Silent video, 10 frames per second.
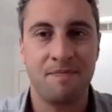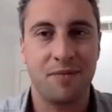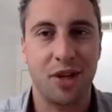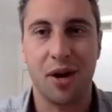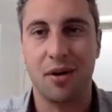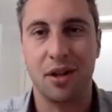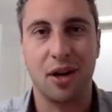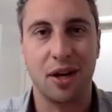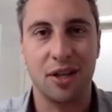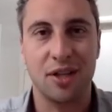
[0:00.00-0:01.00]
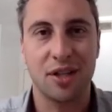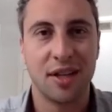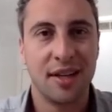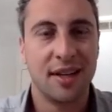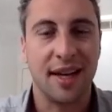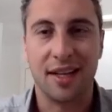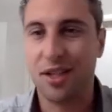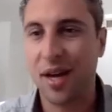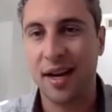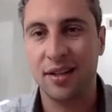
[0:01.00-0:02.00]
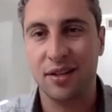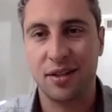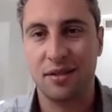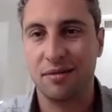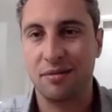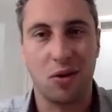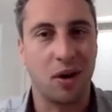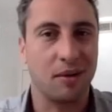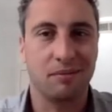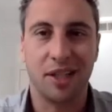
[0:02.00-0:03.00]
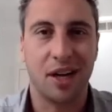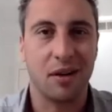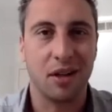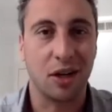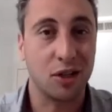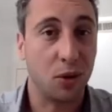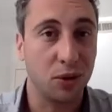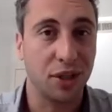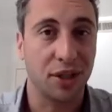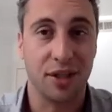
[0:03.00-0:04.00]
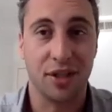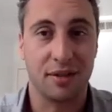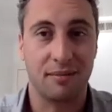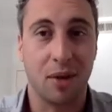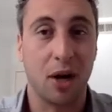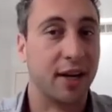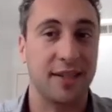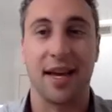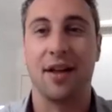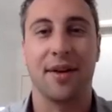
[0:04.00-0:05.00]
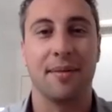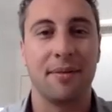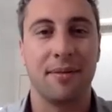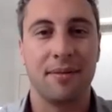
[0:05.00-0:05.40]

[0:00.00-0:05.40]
you know, a large exchange or, you know, a large holder could just market sell them.